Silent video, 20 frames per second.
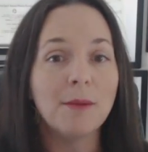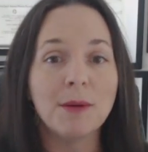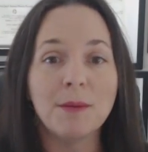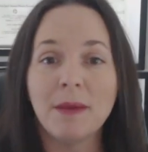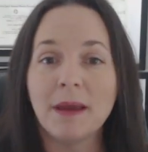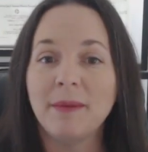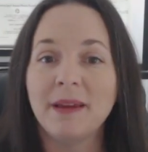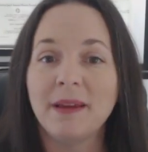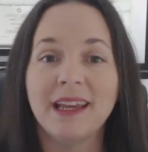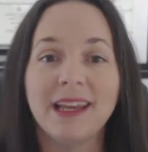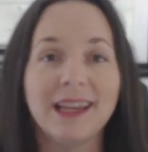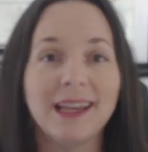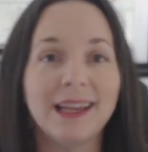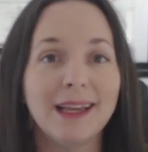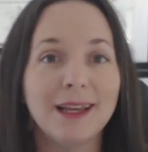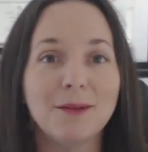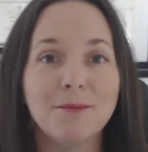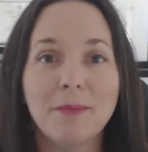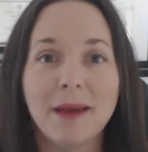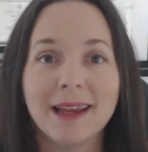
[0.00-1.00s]

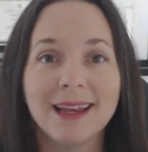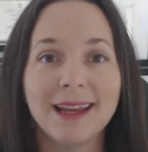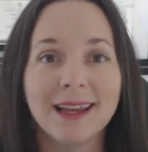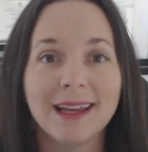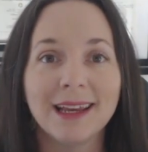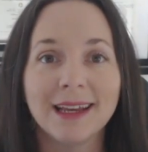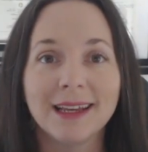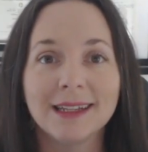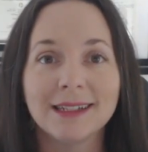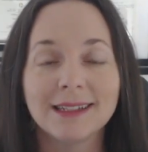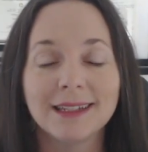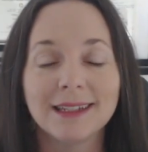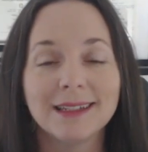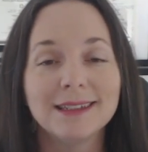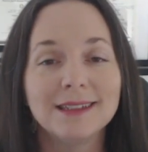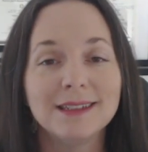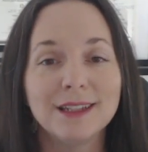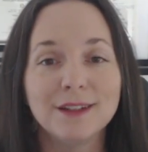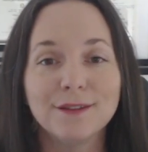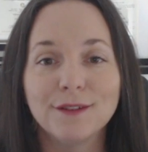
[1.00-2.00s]
Maybe making it
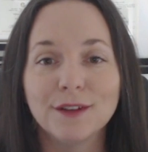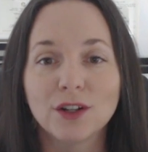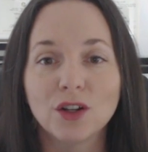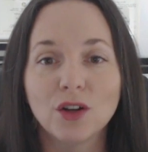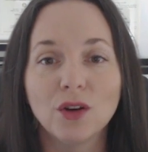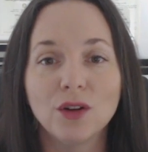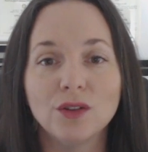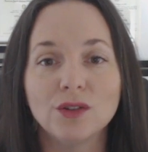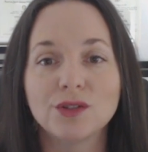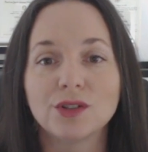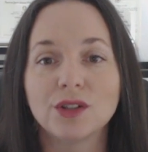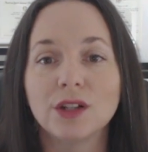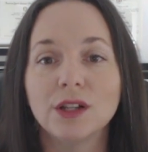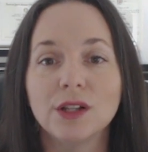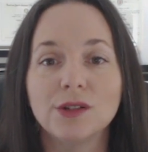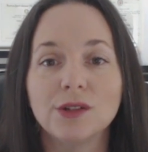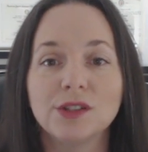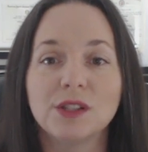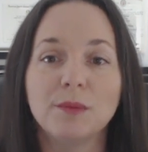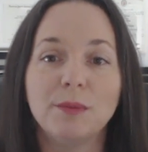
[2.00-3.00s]
difficult to
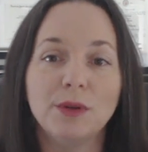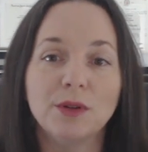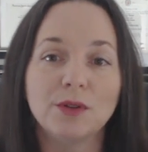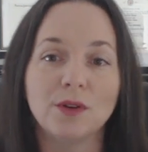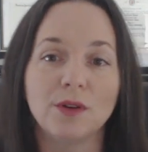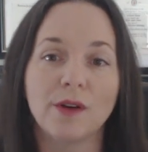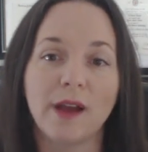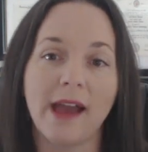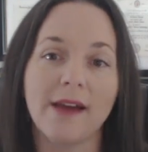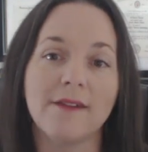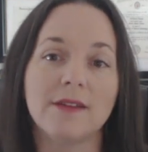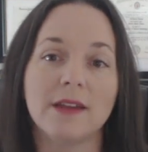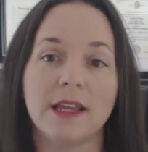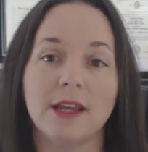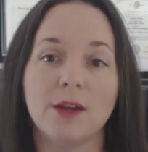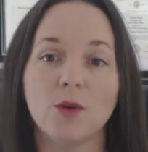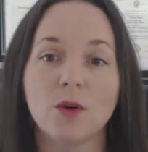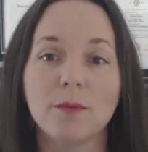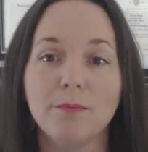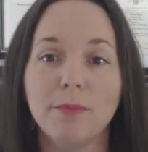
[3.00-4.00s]
close the buccal
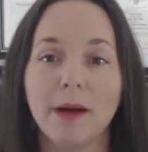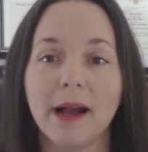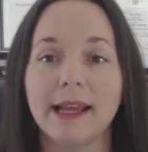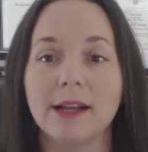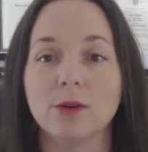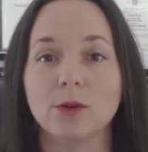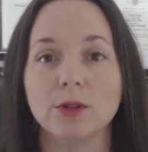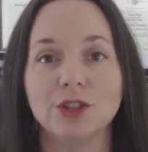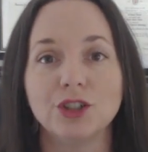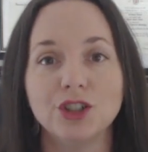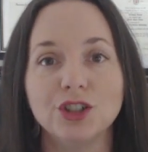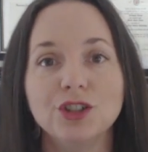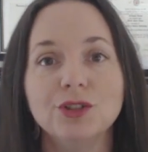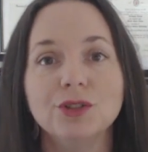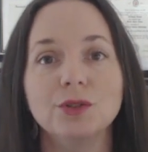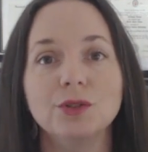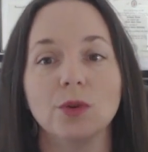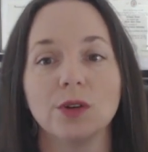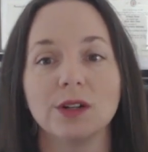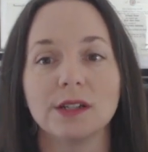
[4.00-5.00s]
cavity or bite or
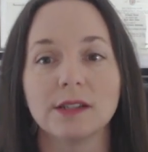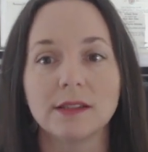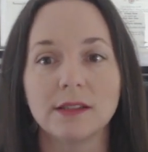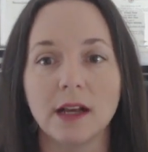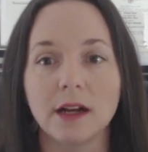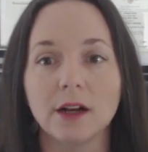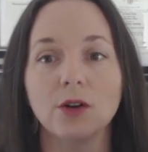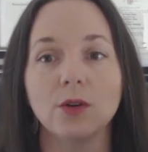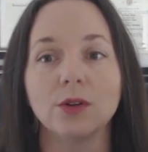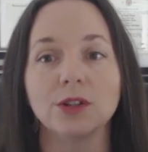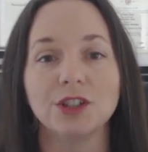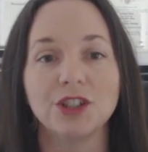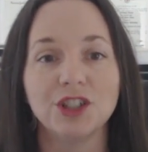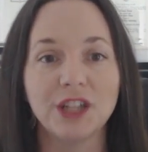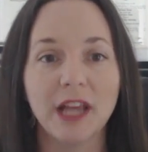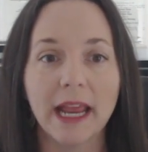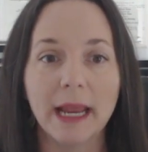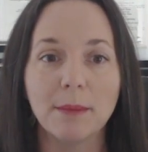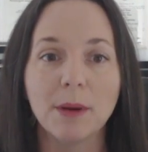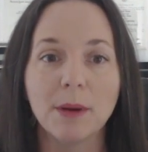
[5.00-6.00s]
chew or suck or
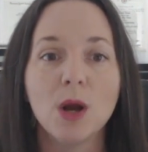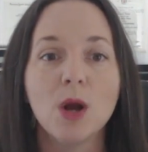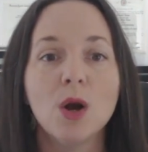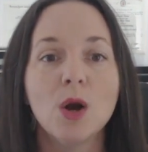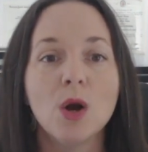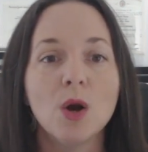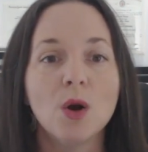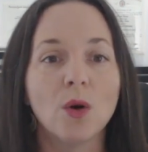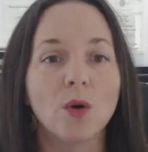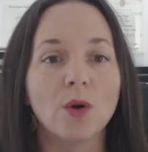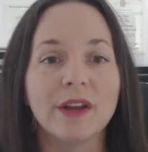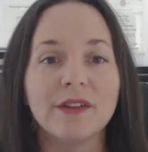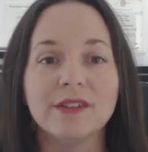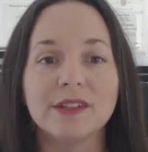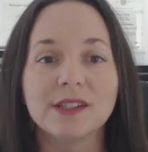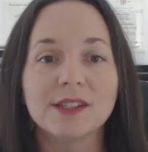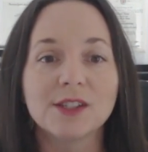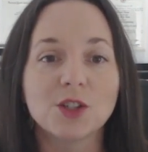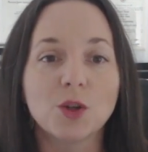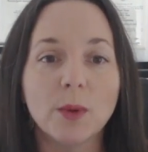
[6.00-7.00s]
shape or
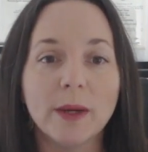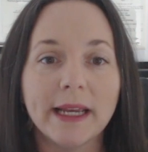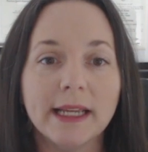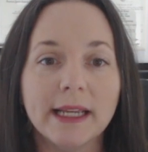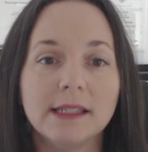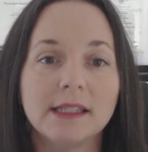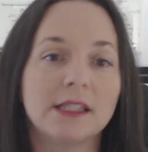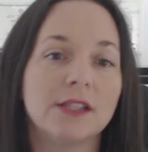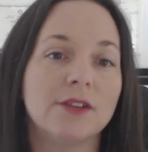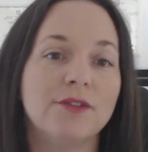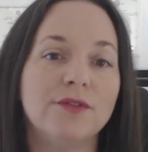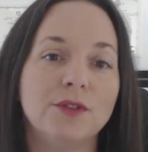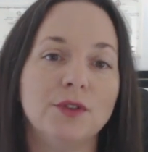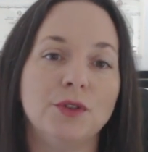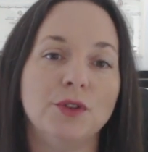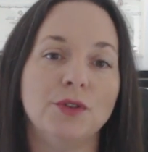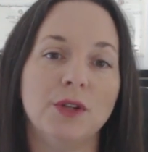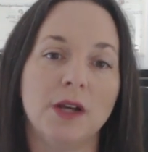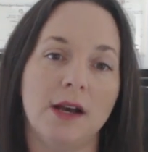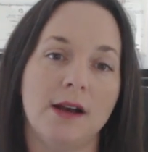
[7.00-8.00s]
even squeeze the
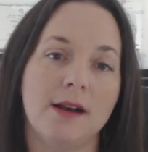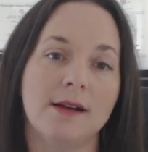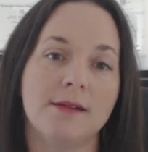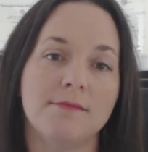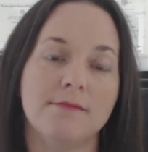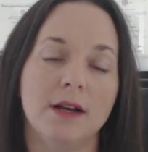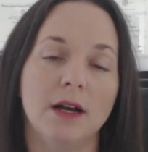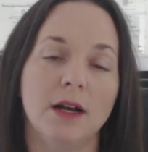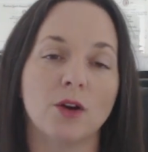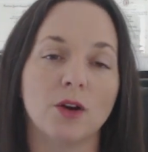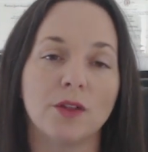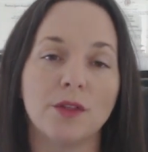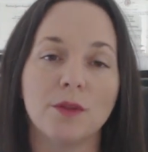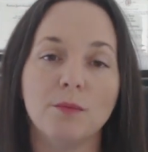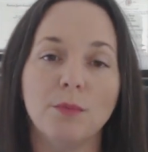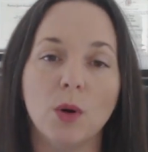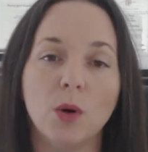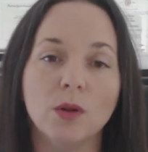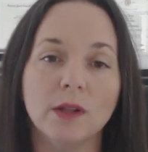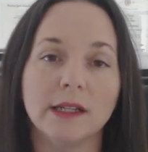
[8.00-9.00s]
food or
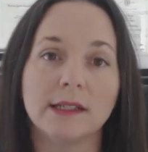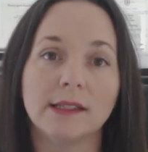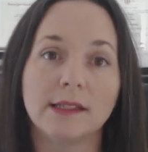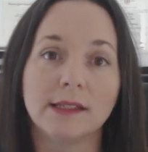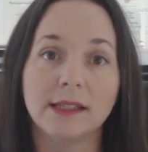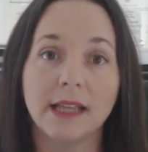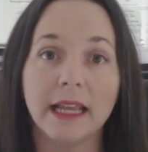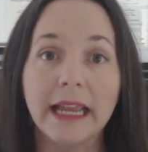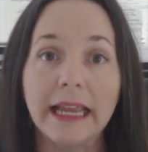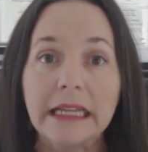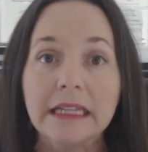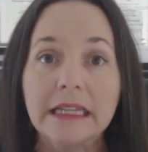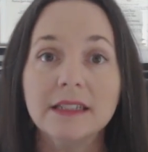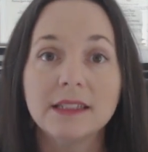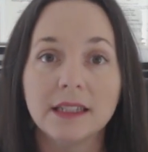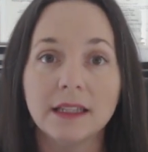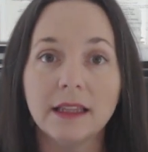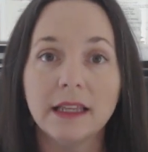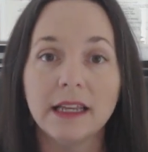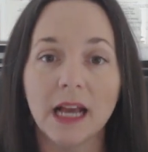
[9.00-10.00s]
the bolus
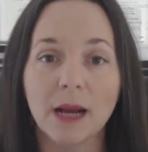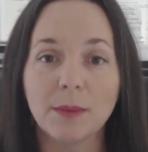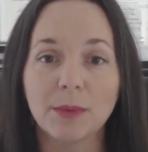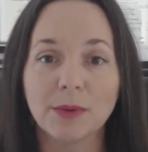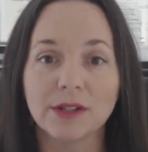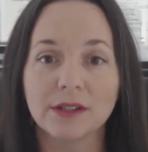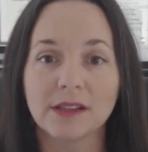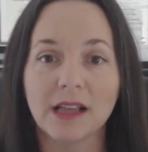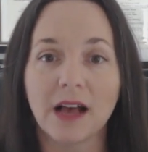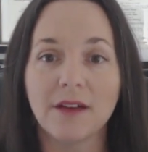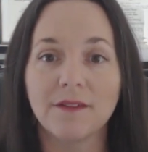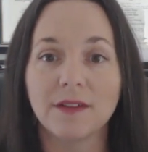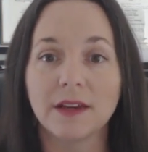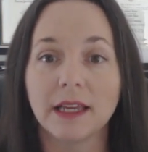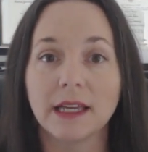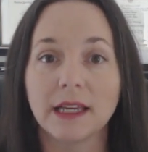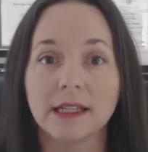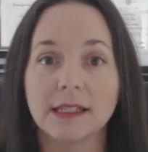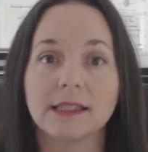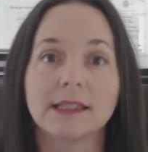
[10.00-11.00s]
into the upper
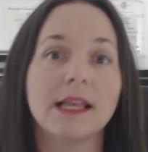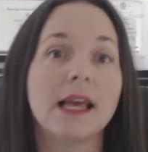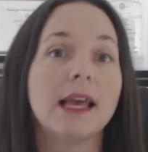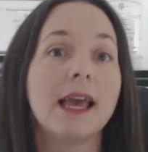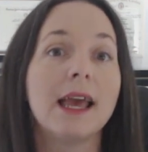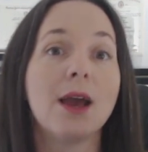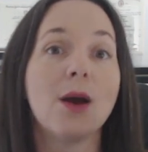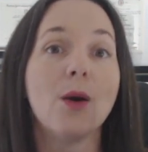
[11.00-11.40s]
esophagus